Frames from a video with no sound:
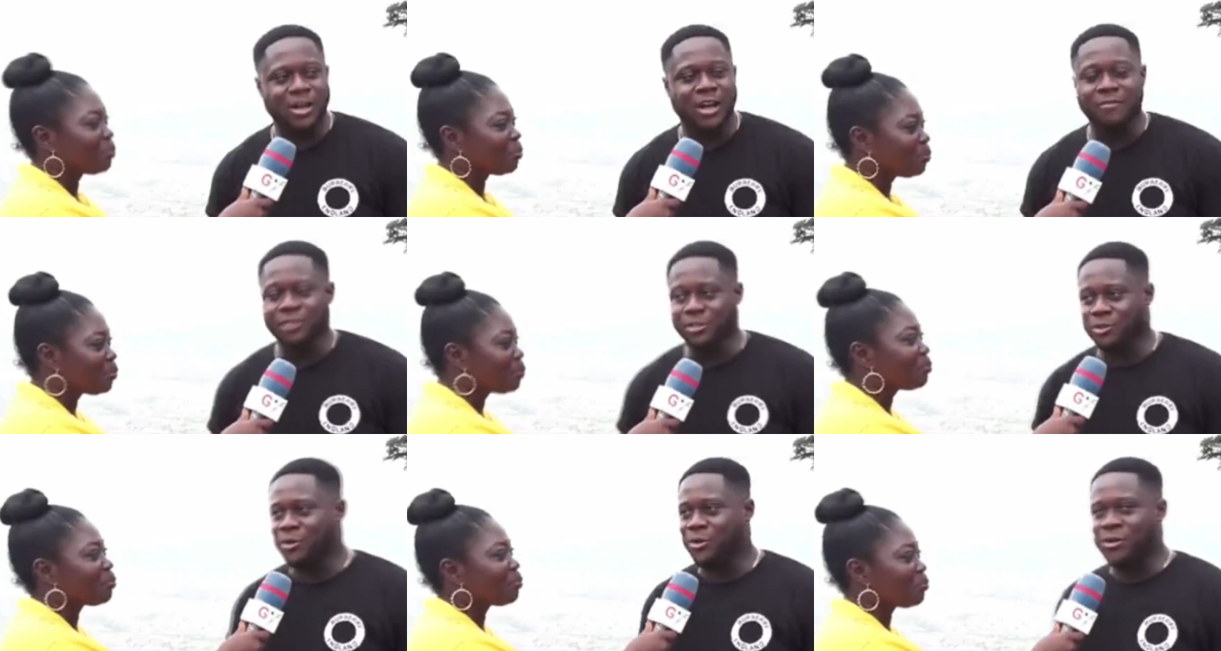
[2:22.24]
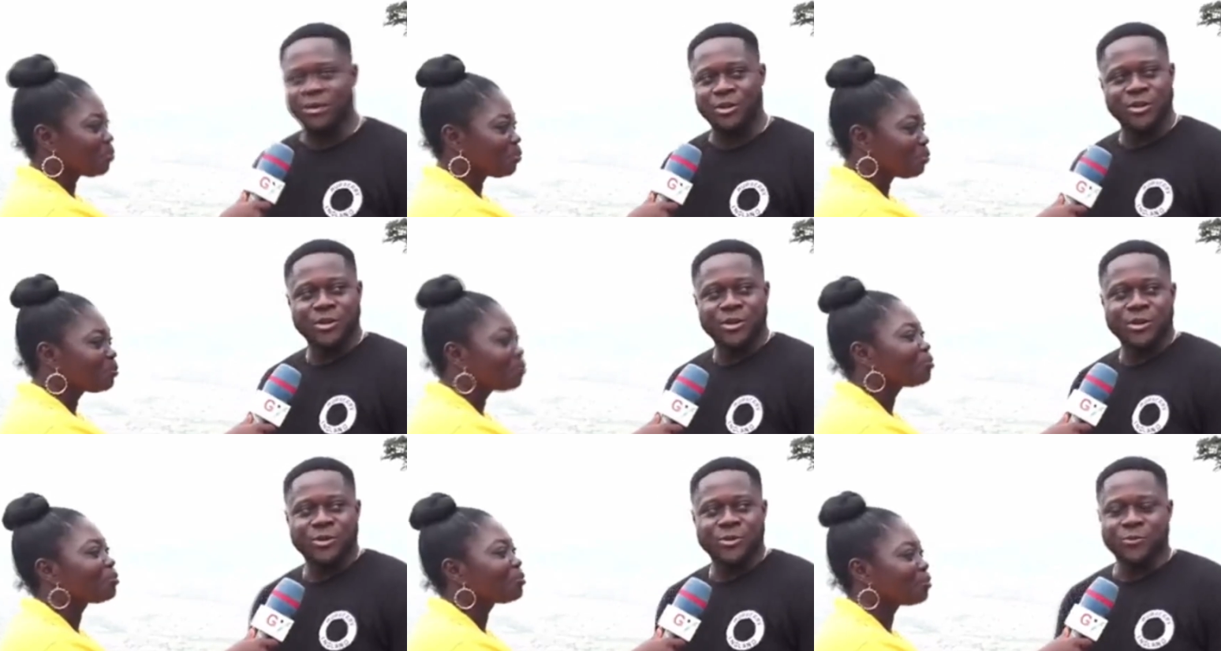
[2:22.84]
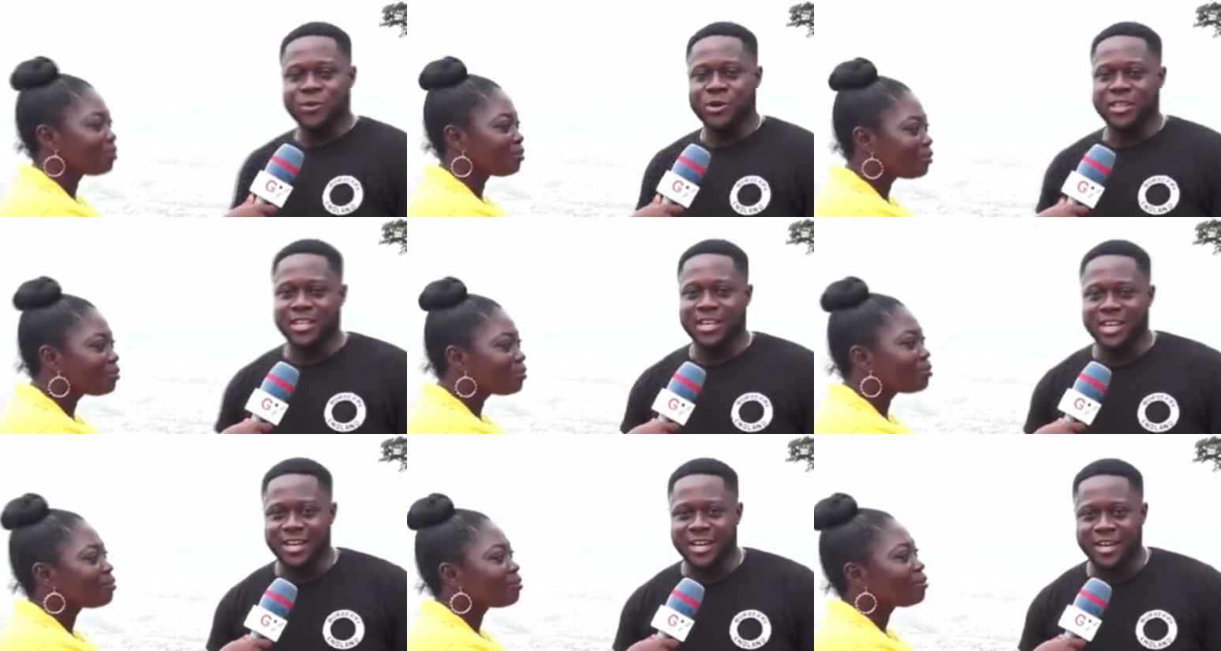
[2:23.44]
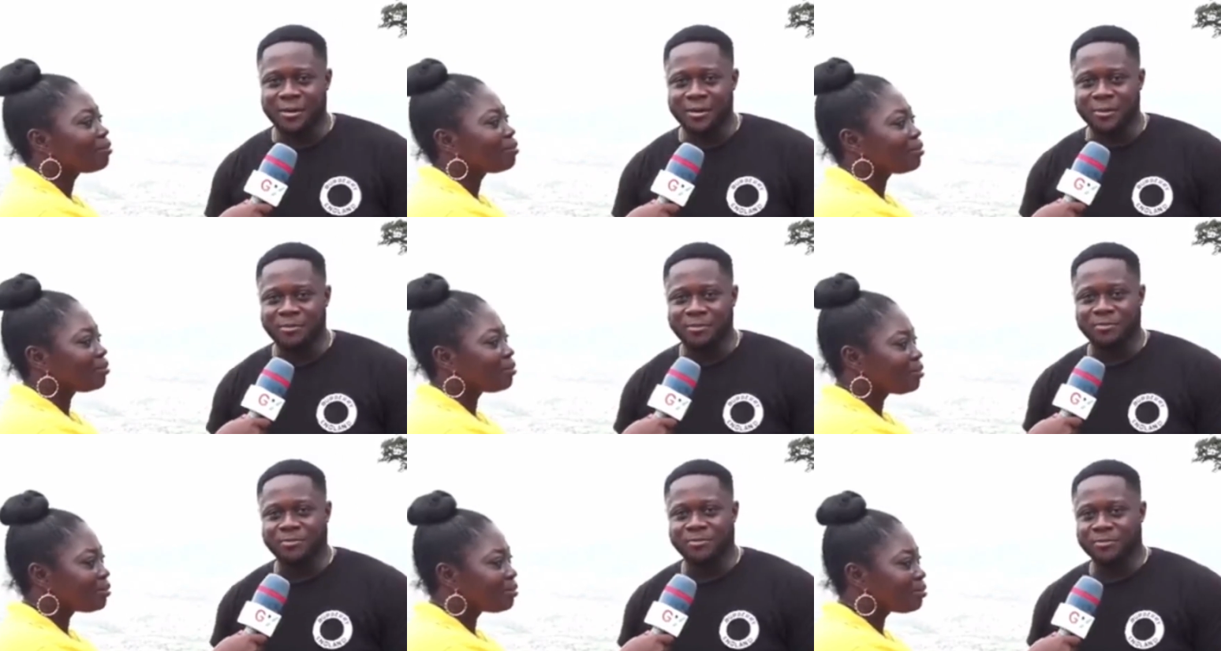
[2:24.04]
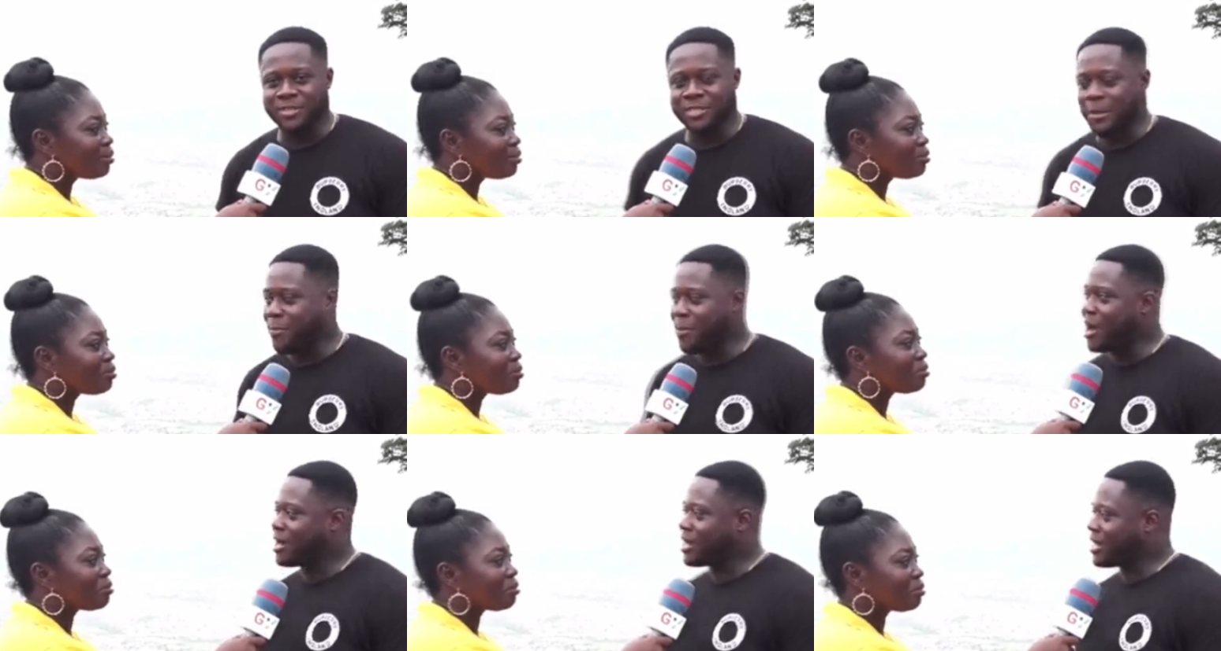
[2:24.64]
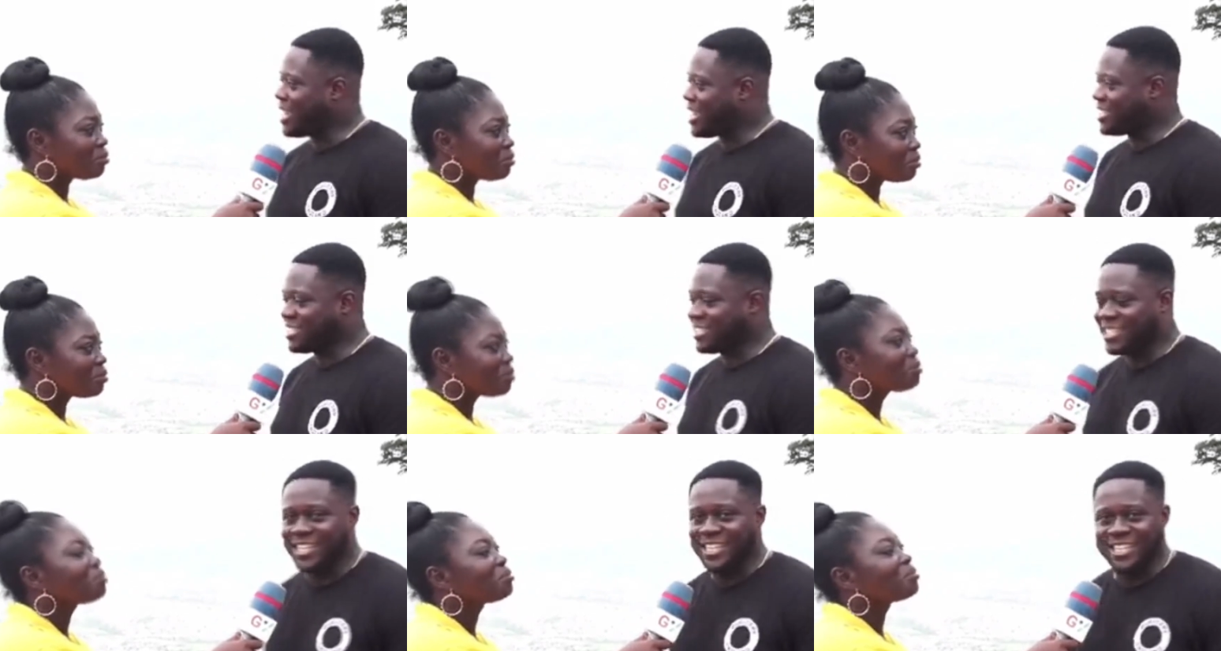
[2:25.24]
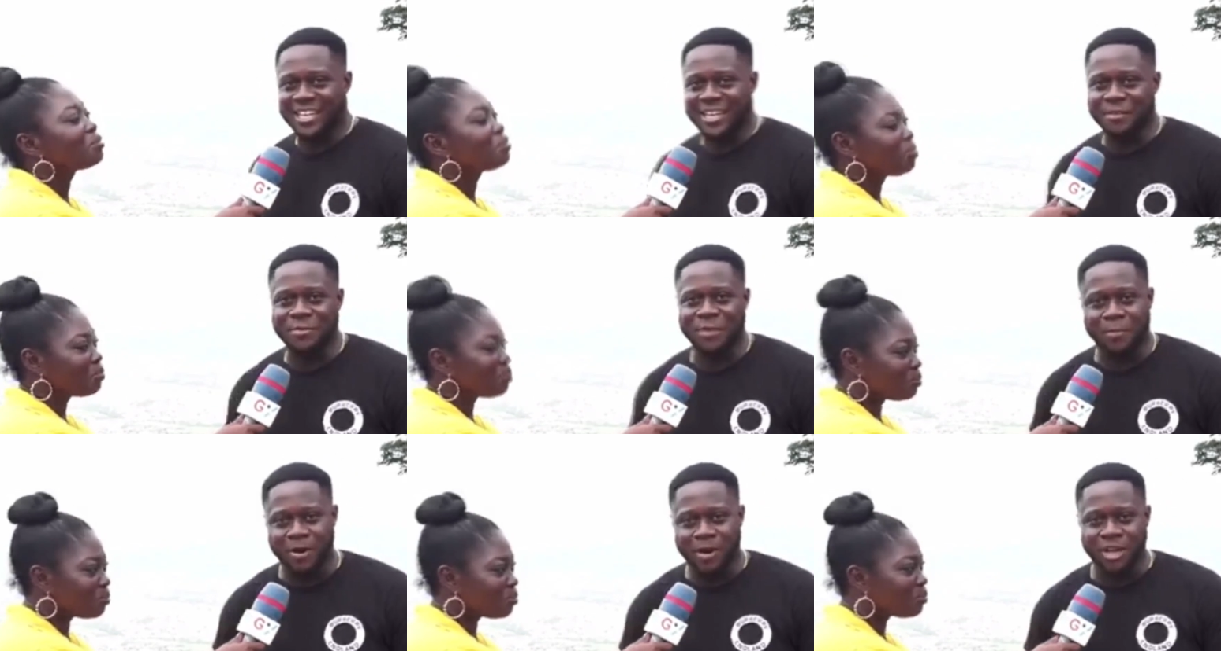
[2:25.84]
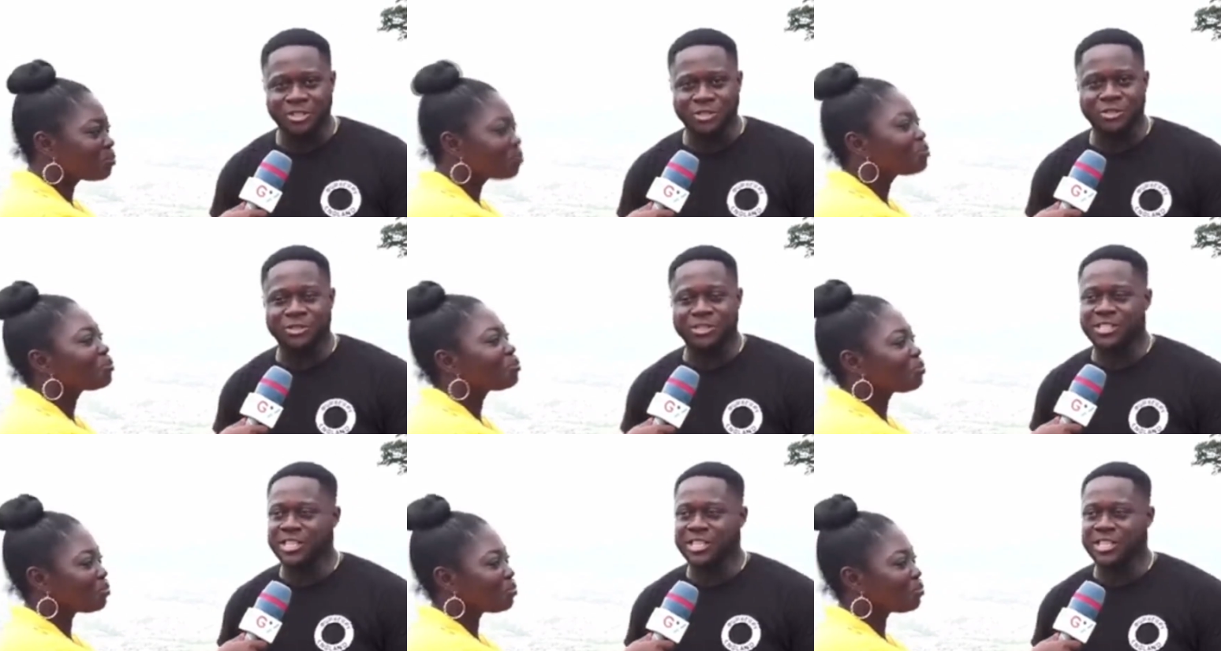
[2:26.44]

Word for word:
Speaker 1: to have a tour with um, the paragliding and um, the parachute to